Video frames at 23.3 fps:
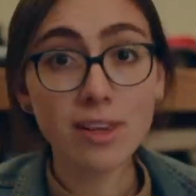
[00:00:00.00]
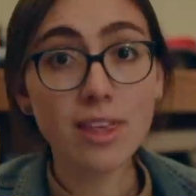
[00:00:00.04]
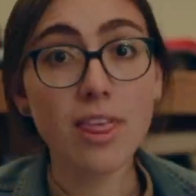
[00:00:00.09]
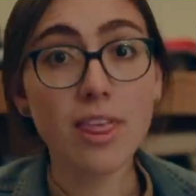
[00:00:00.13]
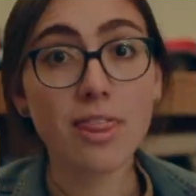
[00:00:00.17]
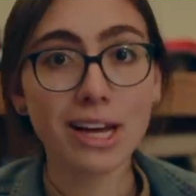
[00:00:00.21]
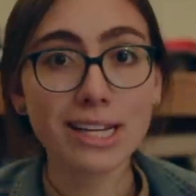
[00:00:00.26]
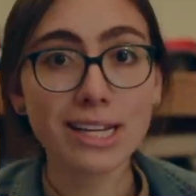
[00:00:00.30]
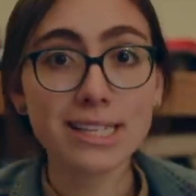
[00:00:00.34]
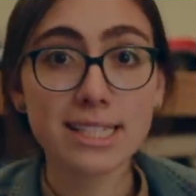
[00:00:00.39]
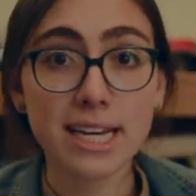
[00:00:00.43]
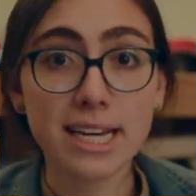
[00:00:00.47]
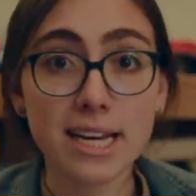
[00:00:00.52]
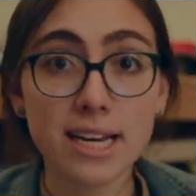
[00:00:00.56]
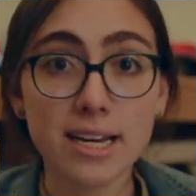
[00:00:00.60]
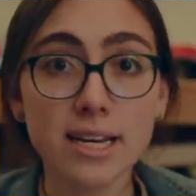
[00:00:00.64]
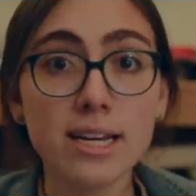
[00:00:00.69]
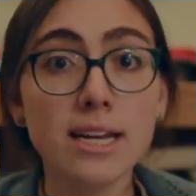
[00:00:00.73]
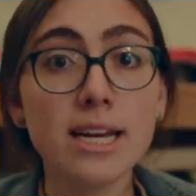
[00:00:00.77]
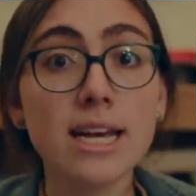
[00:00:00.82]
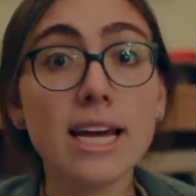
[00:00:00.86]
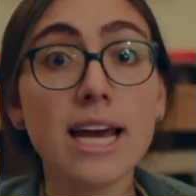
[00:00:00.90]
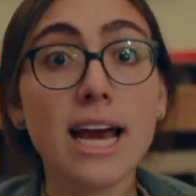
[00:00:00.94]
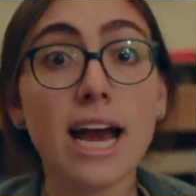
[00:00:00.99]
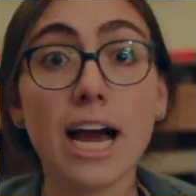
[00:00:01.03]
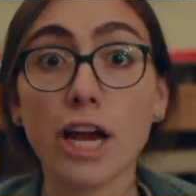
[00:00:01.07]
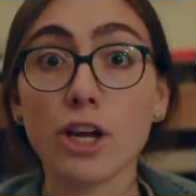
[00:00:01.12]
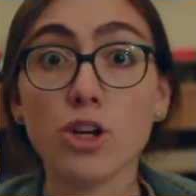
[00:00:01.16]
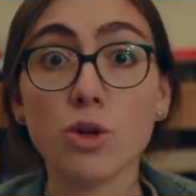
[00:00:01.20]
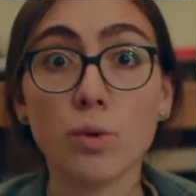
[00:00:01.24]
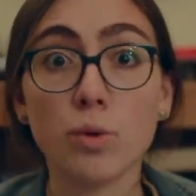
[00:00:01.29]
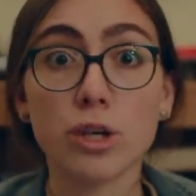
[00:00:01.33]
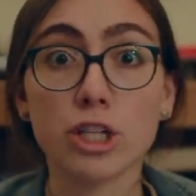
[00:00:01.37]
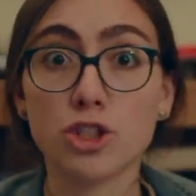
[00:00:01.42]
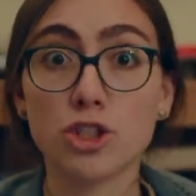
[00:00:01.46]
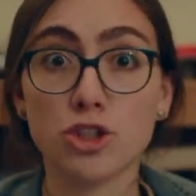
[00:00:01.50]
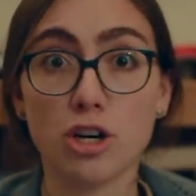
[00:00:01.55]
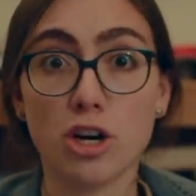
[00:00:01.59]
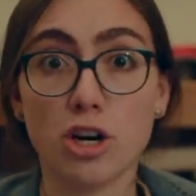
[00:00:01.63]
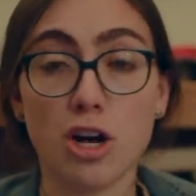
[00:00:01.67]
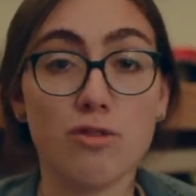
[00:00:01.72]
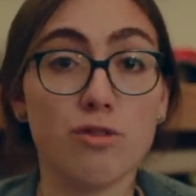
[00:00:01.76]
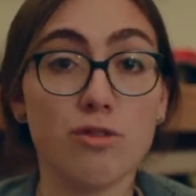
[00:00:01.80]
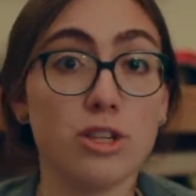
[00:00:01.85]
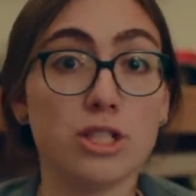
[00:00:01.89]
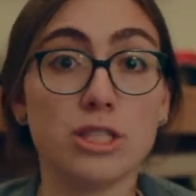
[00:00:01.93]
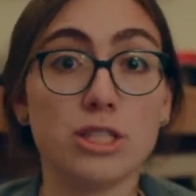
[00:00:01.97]
That said, I do want to start
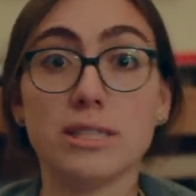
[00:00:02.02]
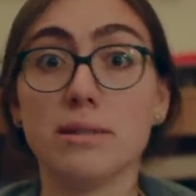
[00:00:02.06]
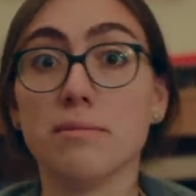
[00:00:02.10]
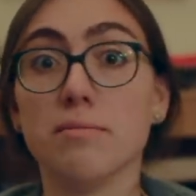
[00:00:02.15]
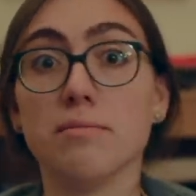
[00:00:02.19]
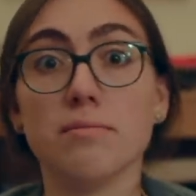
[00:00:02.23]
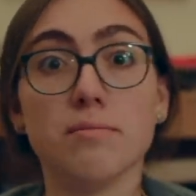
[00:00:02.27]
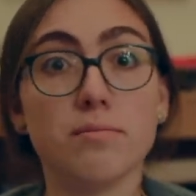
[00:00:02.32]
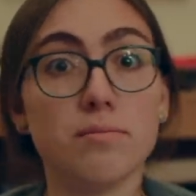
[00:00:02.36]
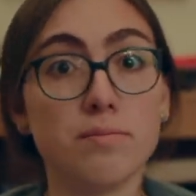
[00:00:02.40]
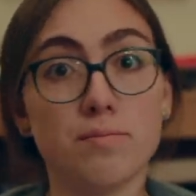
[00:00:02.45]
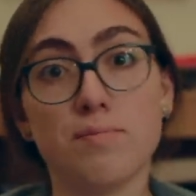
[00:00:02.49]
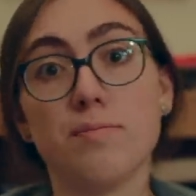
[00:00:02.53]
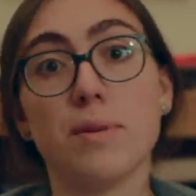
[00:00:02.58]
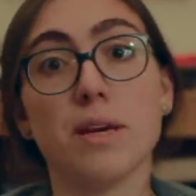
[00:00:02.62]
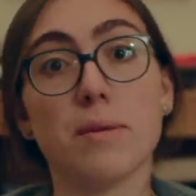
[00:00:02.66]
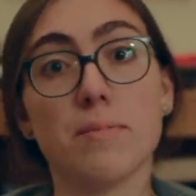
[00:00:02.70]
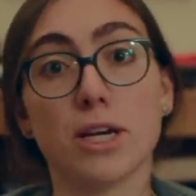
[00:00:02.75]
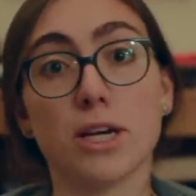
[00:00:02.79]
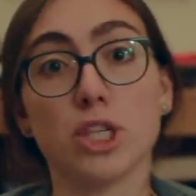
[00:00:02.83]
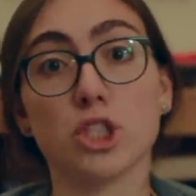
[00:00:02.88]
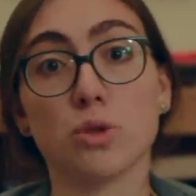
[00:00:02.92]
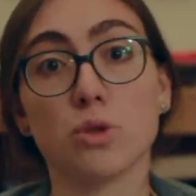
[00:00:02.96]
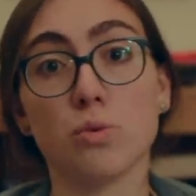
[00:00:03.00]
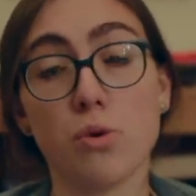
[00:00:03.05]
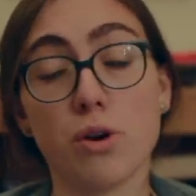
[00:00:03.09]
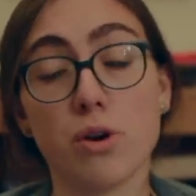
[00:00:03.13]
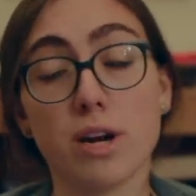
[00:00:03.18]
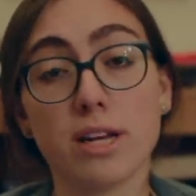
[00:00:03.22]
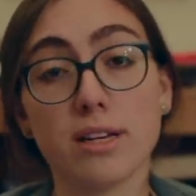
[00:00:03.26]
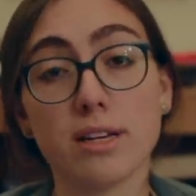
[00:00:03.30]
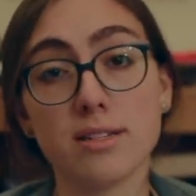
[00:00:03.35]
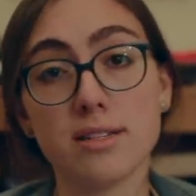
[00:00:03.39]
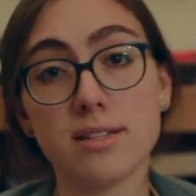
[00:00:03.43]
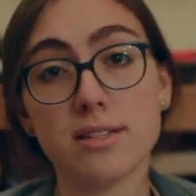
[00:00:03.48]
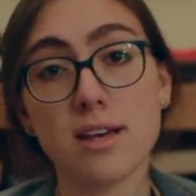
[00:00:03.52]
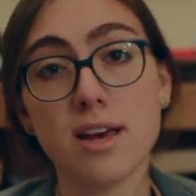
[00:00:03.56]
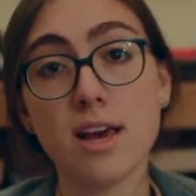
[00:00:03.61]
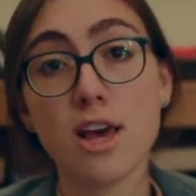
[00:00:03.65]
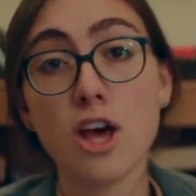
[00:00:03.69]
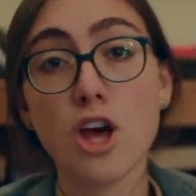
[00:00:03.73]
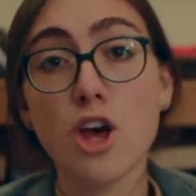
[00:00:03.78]
off on some big picture warnings.